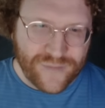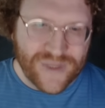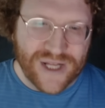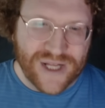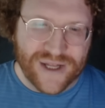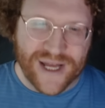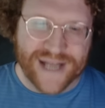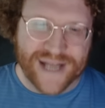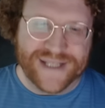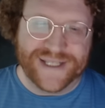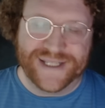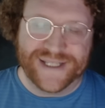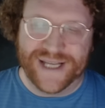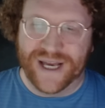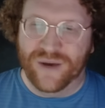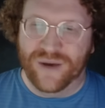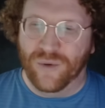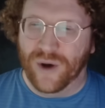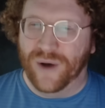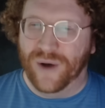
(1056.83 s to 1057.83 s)
let's
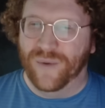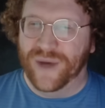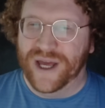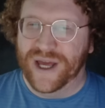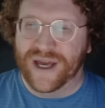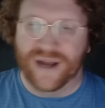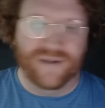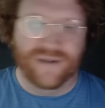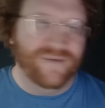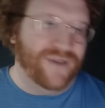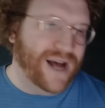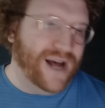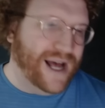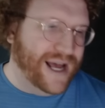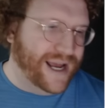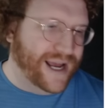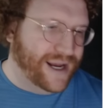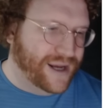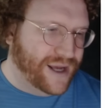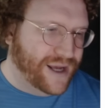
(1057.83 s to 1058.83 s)
see what we can
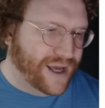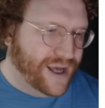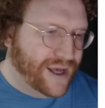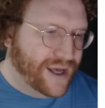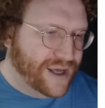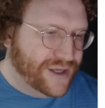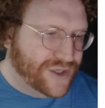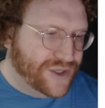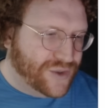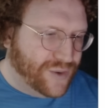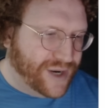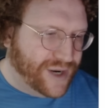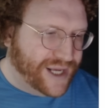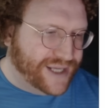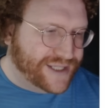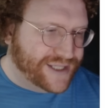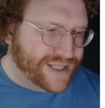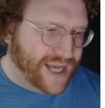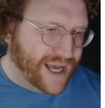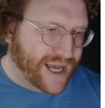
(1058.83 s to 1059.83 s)
find.
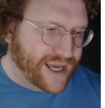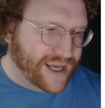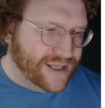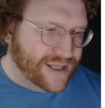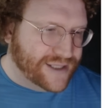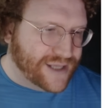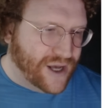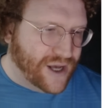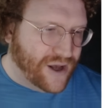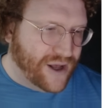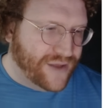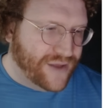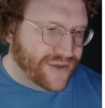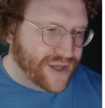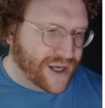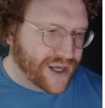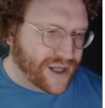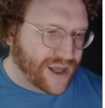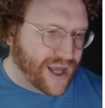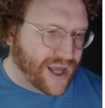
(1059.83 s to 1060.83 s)
20 seconds on
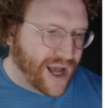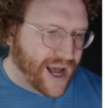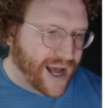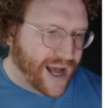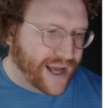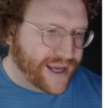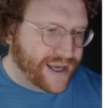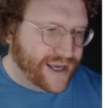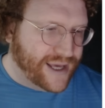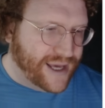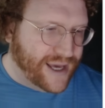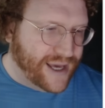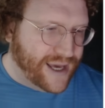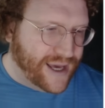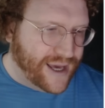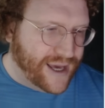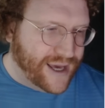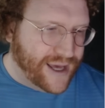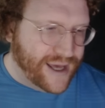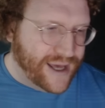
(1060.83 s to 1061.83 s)
the clock,
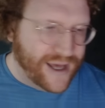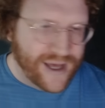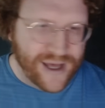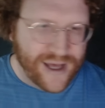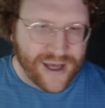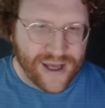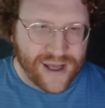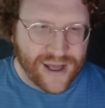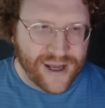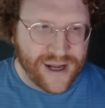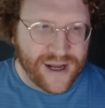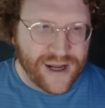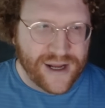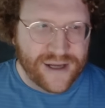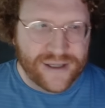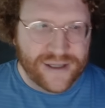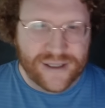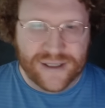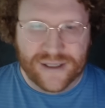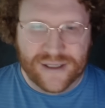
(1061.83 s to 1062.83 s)

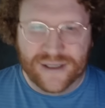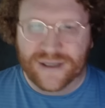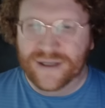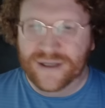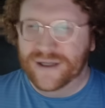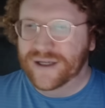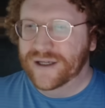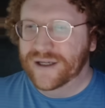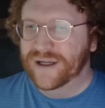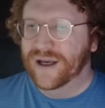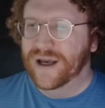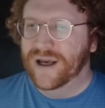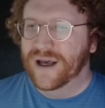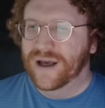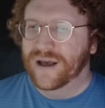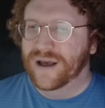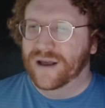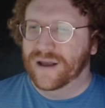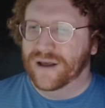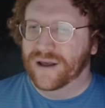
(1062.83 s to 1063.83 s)
and
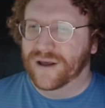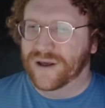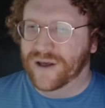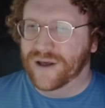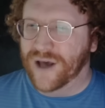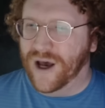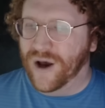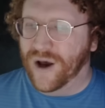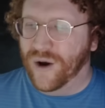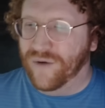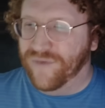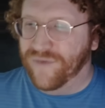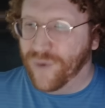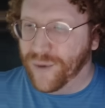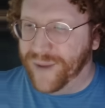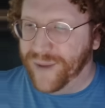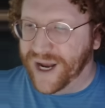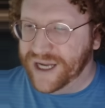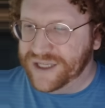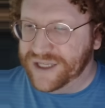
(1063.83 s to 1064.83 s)
go.
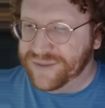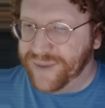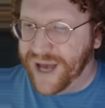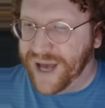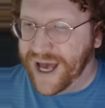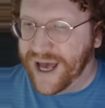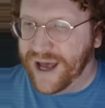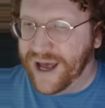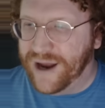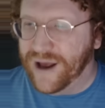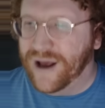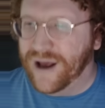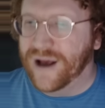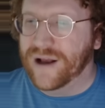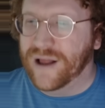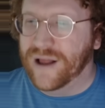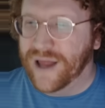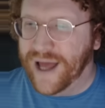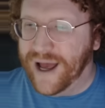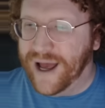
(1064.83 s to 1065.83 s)
Formatting's bad.
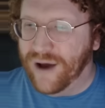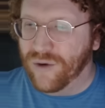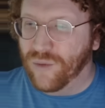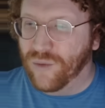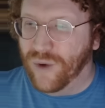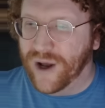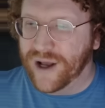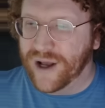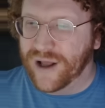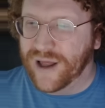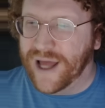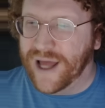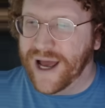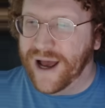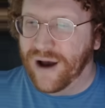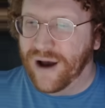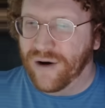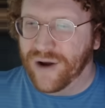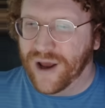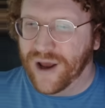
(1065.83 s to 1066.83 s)
Cloud, what
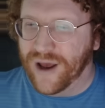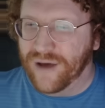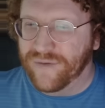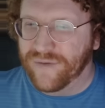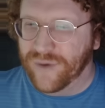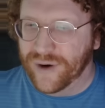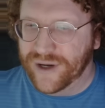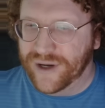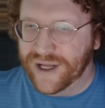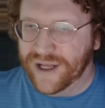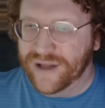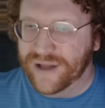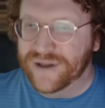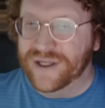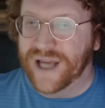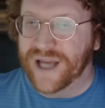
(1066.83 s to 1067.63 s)
cloud? For using